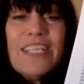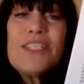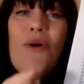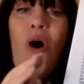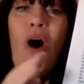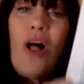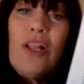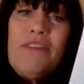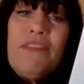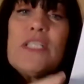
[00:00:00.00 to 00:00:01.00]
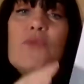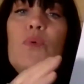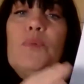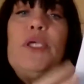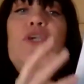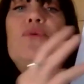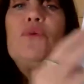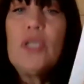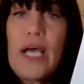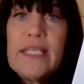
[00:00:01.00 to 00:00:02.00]
So all of these will be
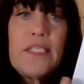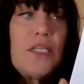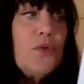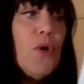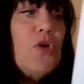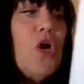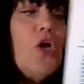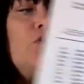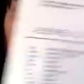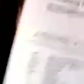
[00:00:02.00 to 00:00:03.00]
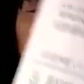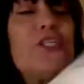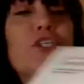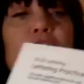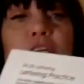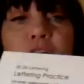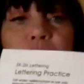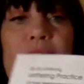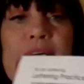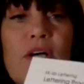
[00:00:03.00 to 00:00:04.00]
utilized in the road. You'll find you're going to
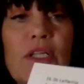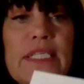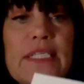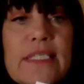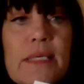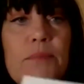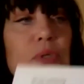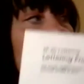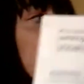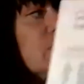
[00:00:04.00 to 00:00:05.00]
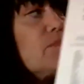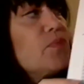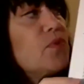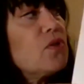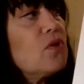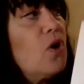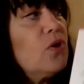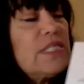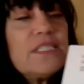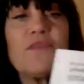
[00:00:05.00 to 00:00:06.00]
utilize all these symbols,
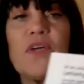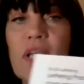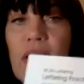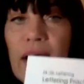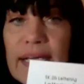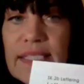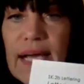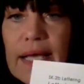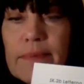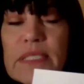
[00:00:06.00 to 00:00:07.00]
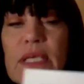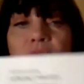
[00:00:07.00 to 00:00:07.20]
all these different line types.